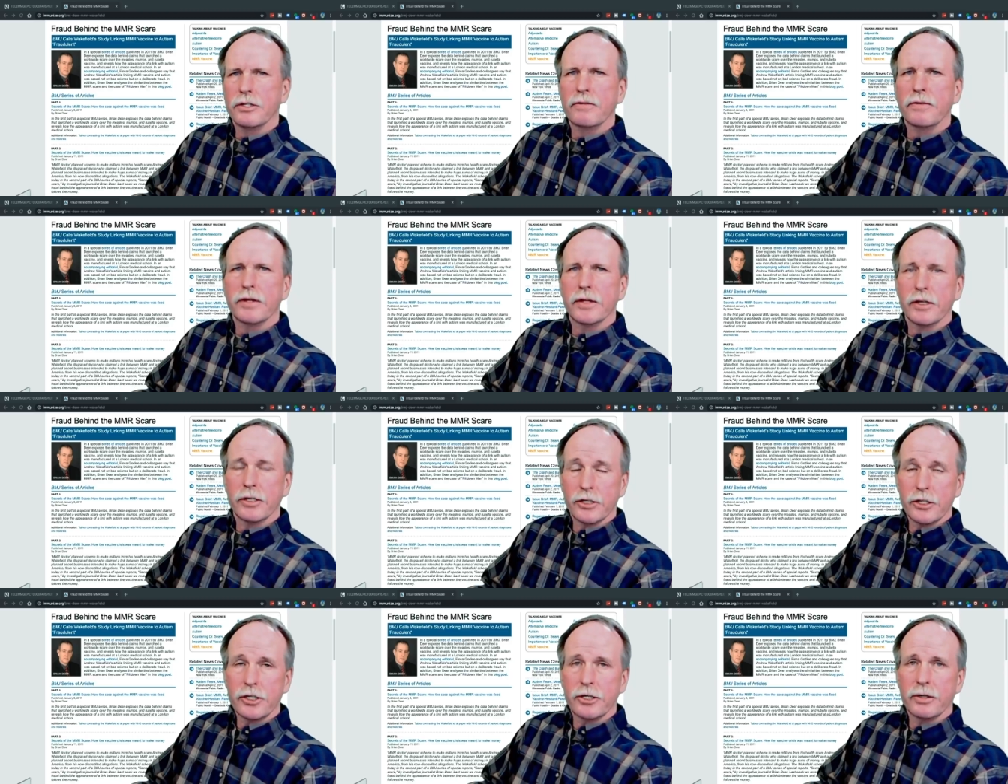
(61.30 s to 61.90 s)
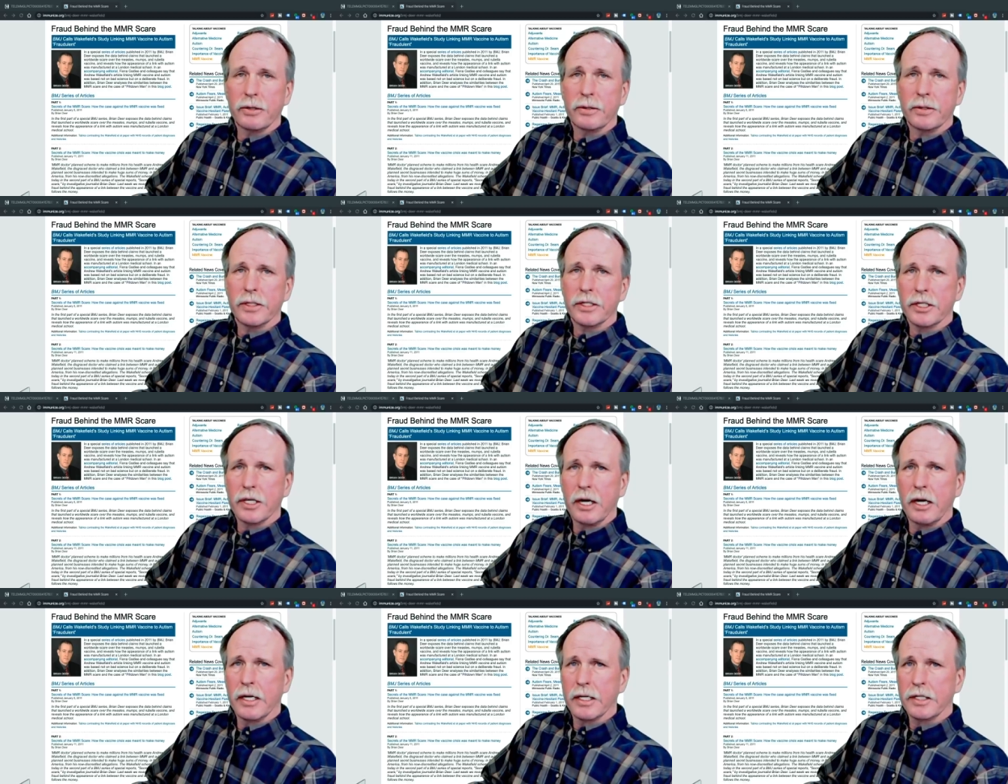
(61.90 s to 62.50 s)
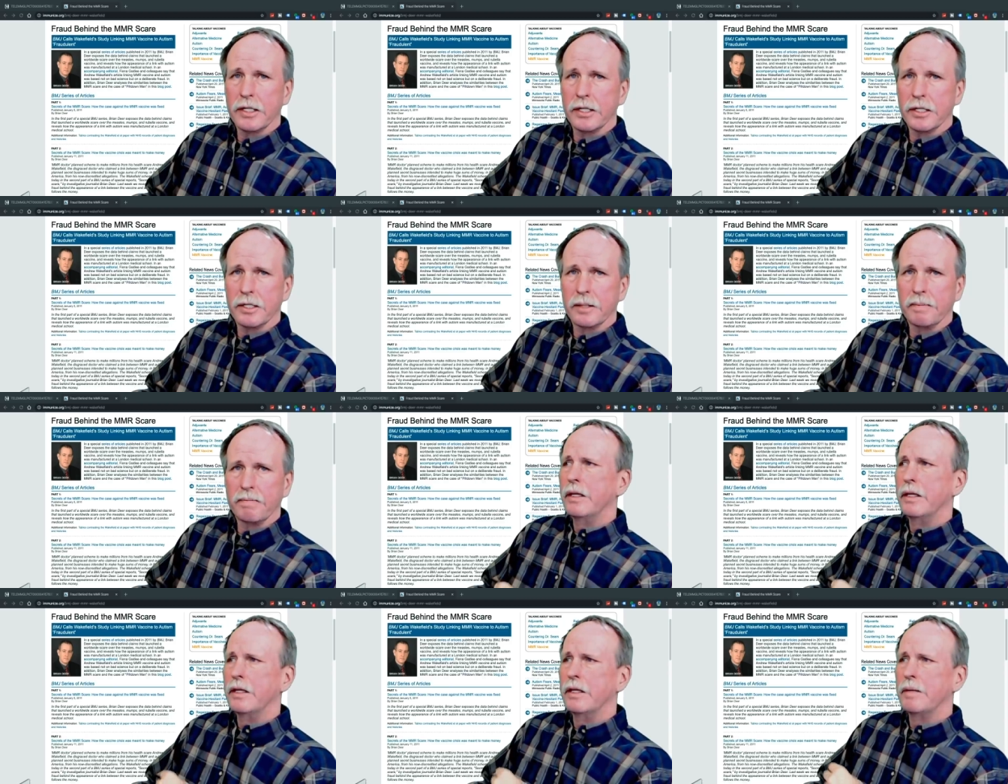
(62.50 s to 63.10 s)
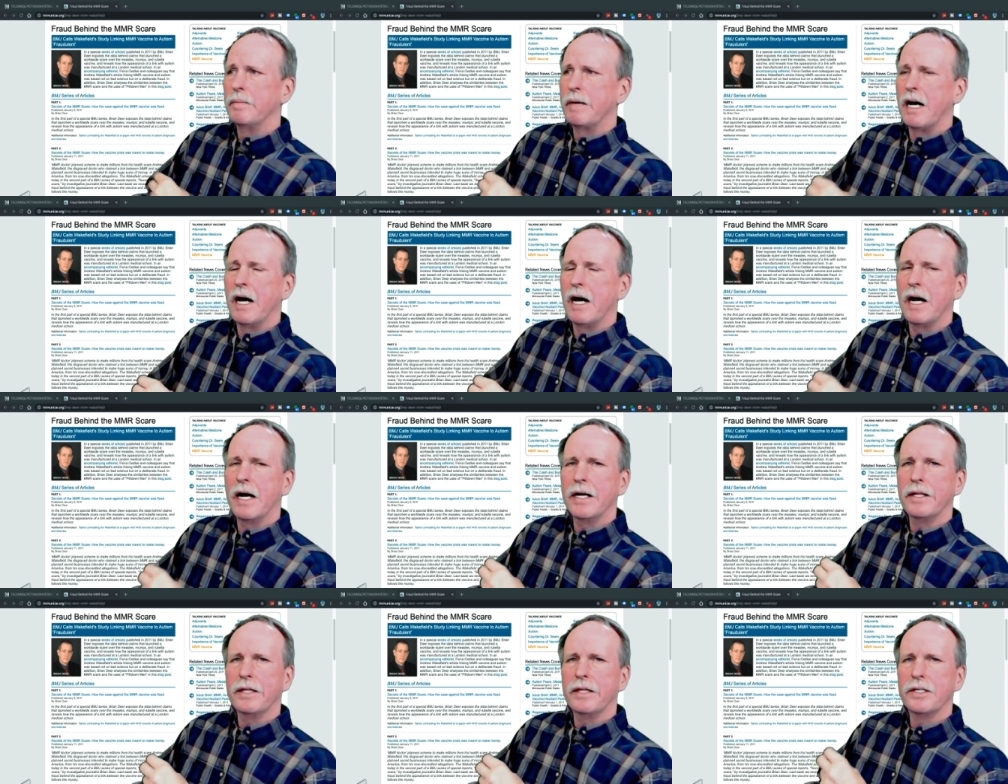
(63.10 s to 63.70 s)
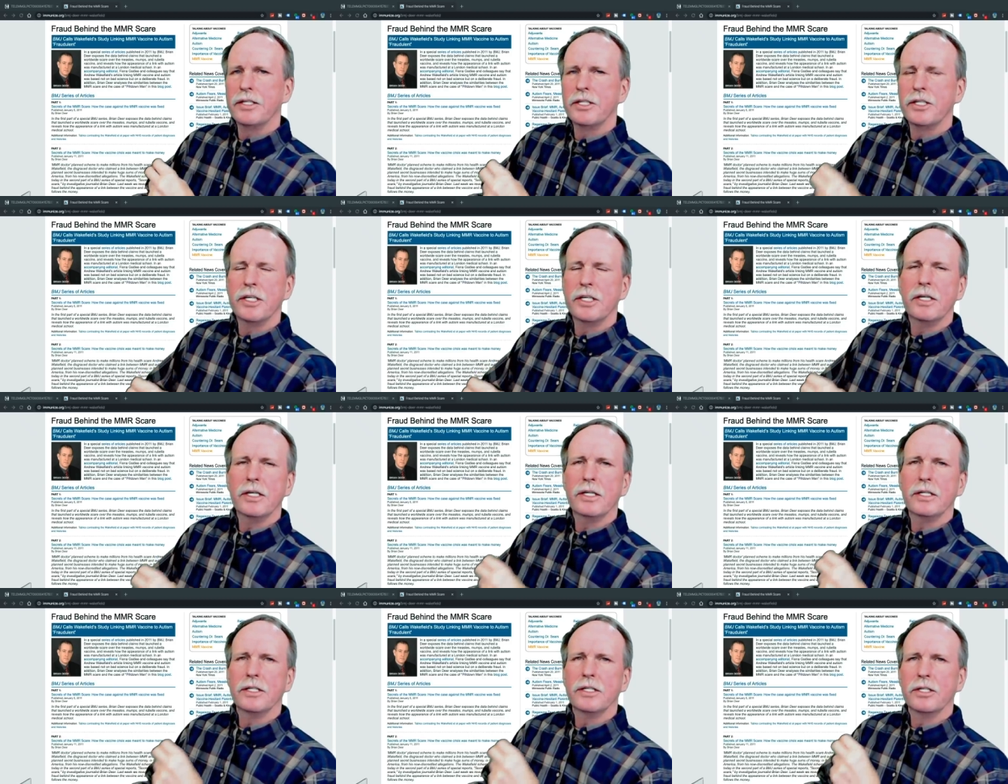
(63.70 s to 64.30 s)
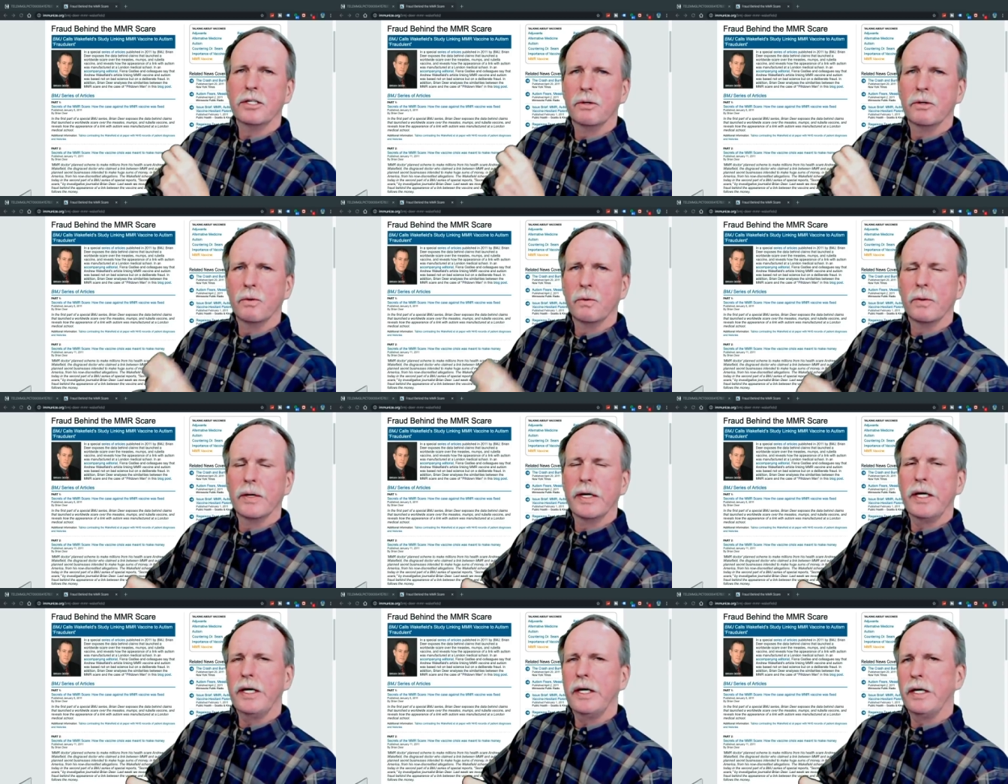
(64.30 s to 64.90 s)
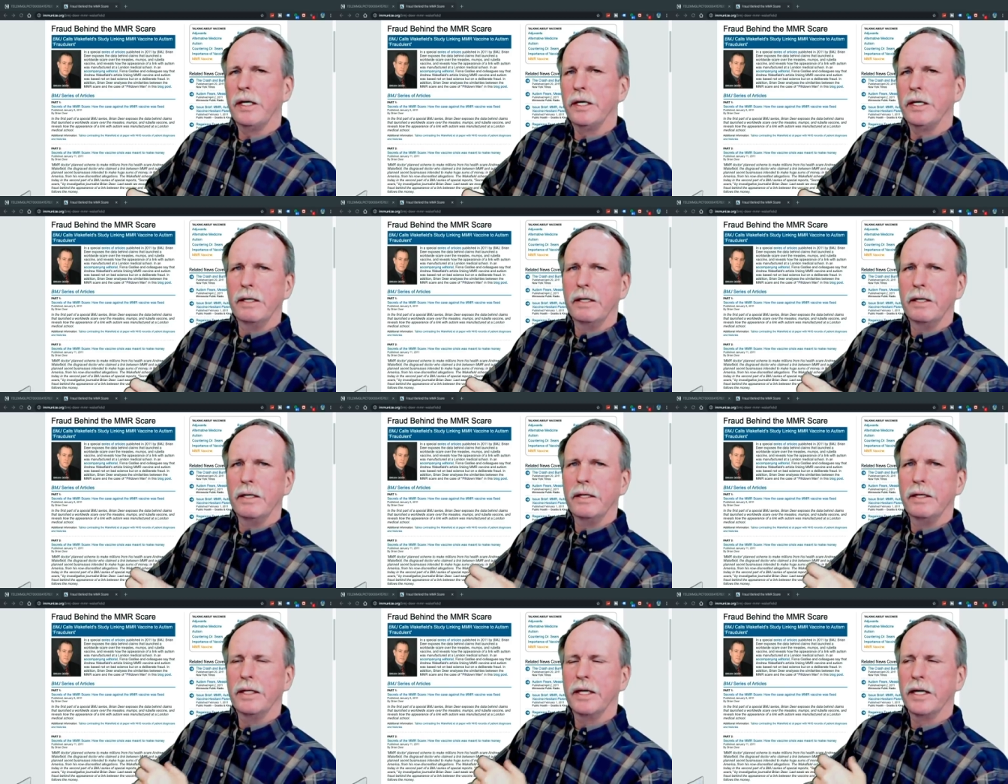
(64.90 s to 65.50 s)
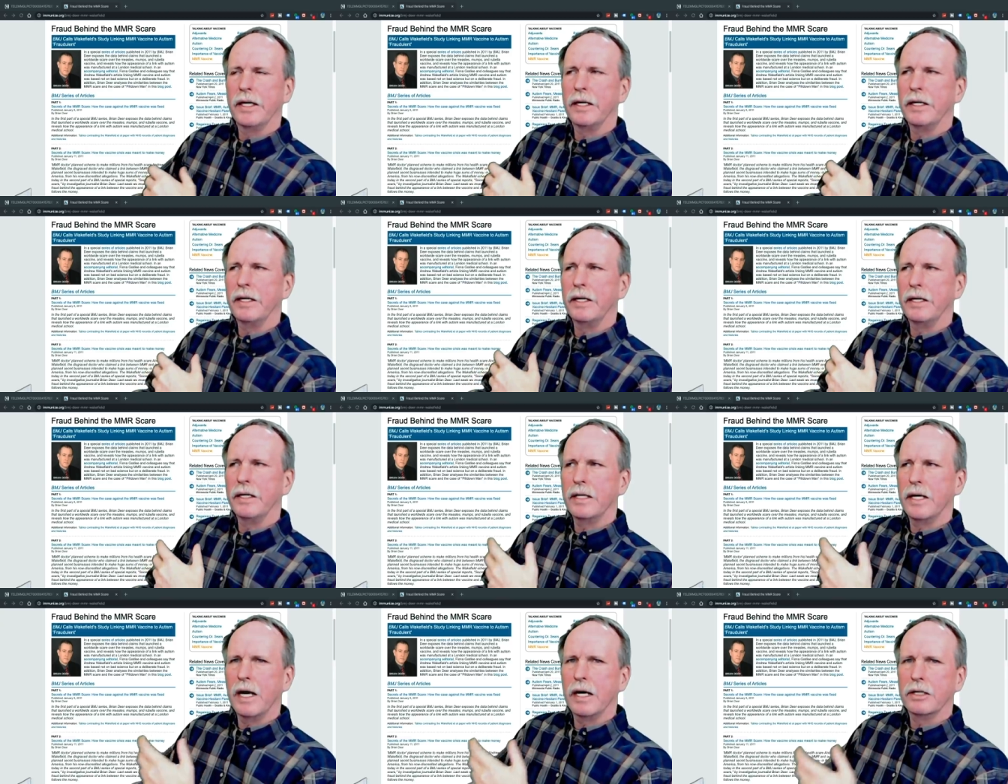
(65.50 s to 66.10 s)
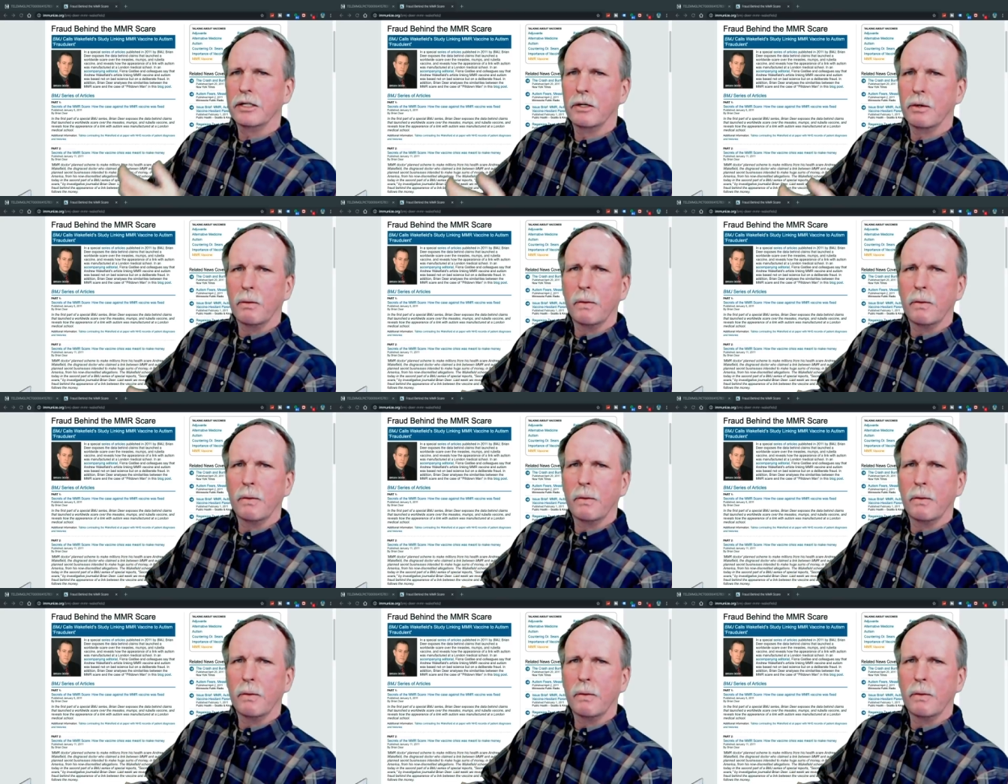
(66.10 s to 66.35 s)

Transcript: for their children's autism. The behind-the-scenes greed that Dr.